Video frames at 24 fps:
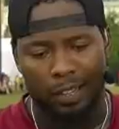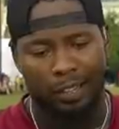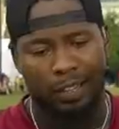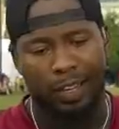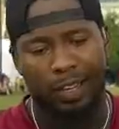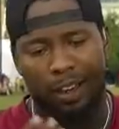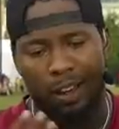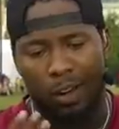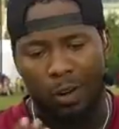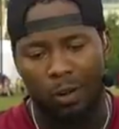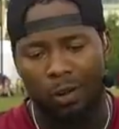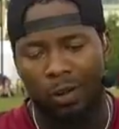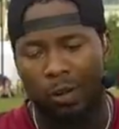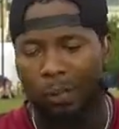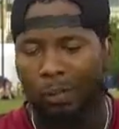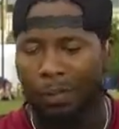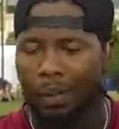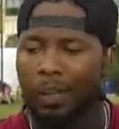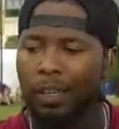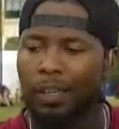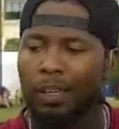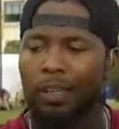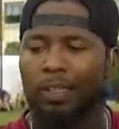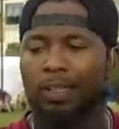That's their own
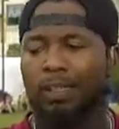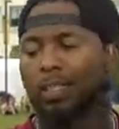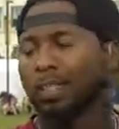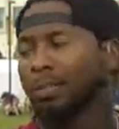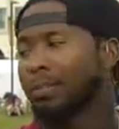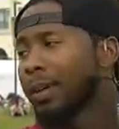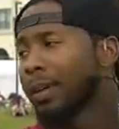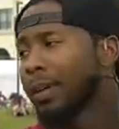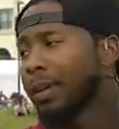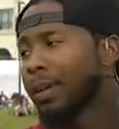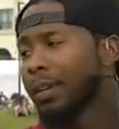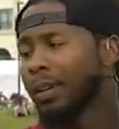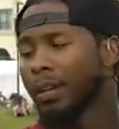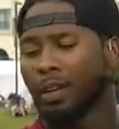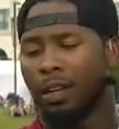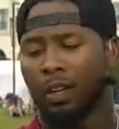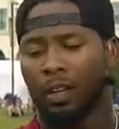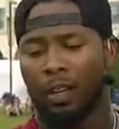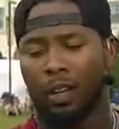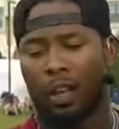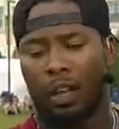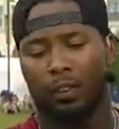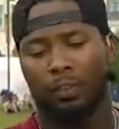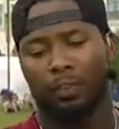opinions, man.
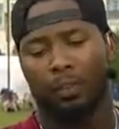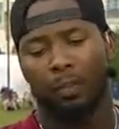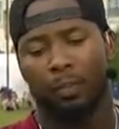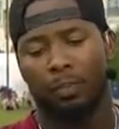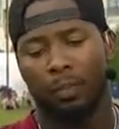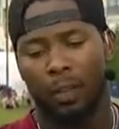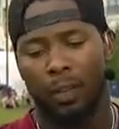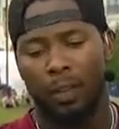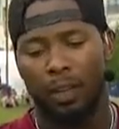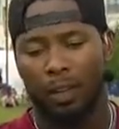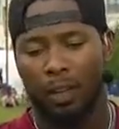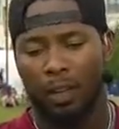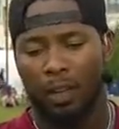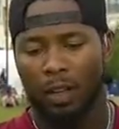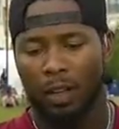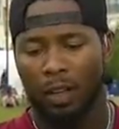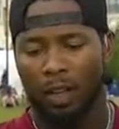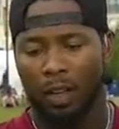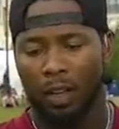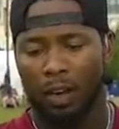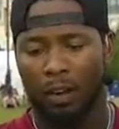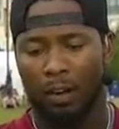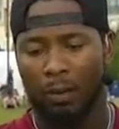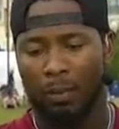Right. Like for me,
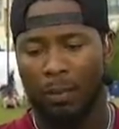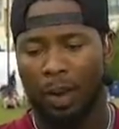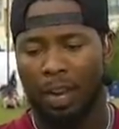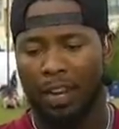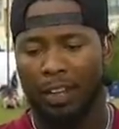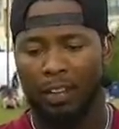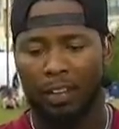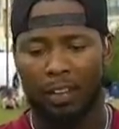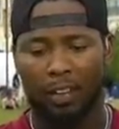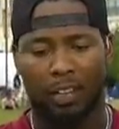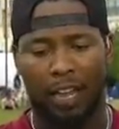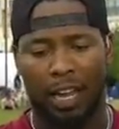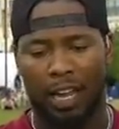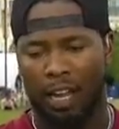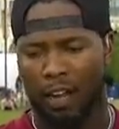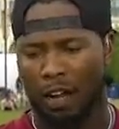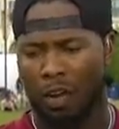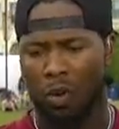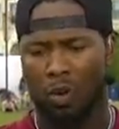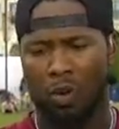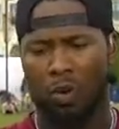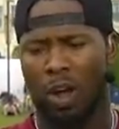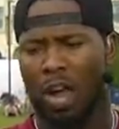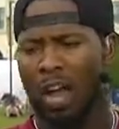everybody look like,
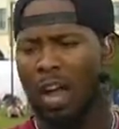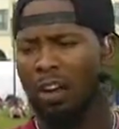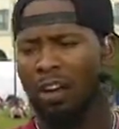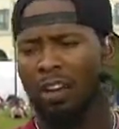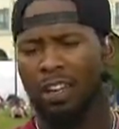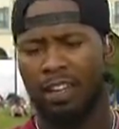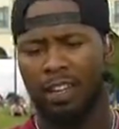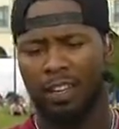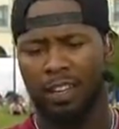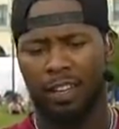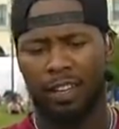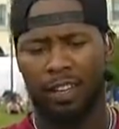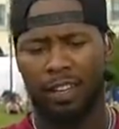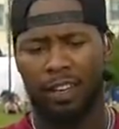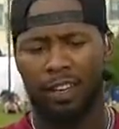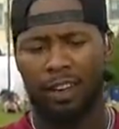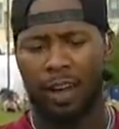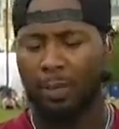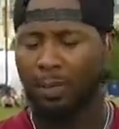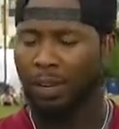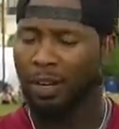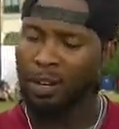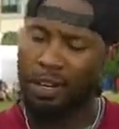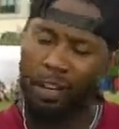oh, how did he get
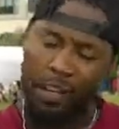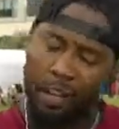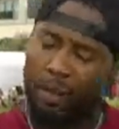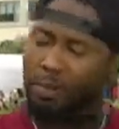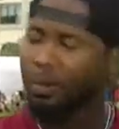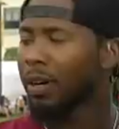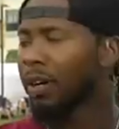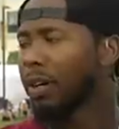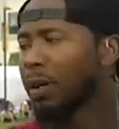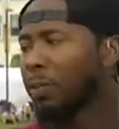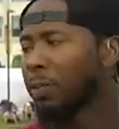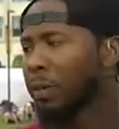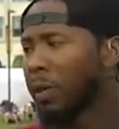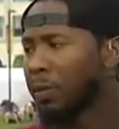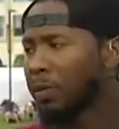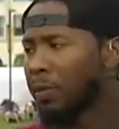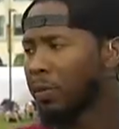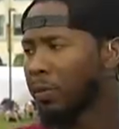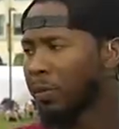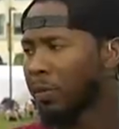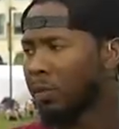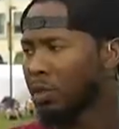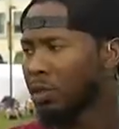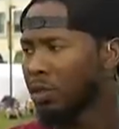here? I'm an enigma to
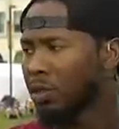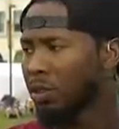people.